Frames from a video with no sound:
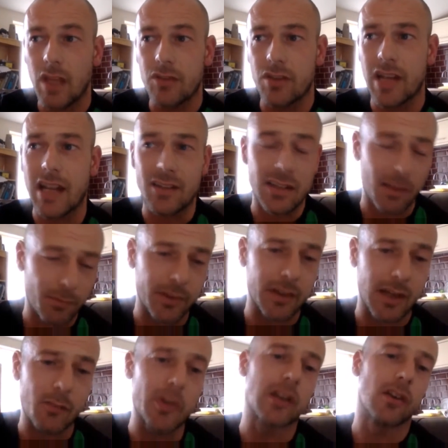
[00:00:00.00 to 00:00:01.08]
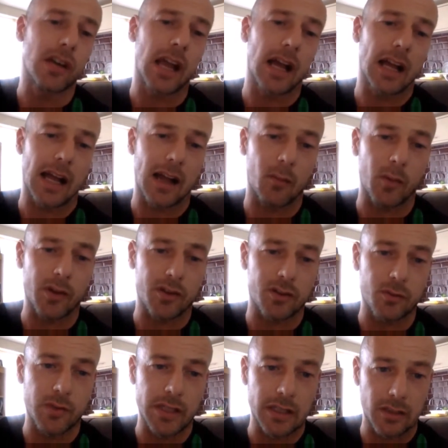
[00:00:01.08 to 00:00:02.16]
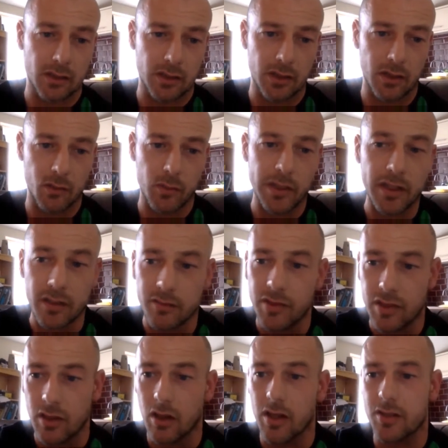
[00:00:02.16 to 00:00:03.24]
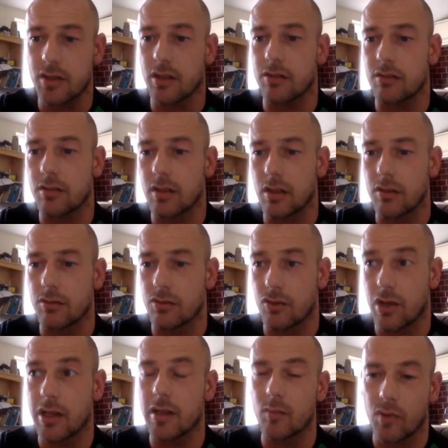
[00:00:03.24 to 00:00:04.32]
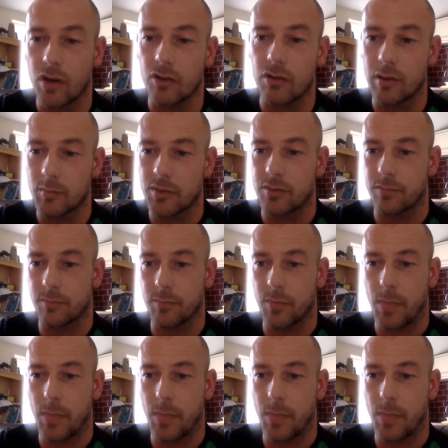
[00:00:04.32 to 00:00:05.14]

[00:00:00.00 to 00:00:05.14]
So that's something that we look at. How much do we individualize those training programs?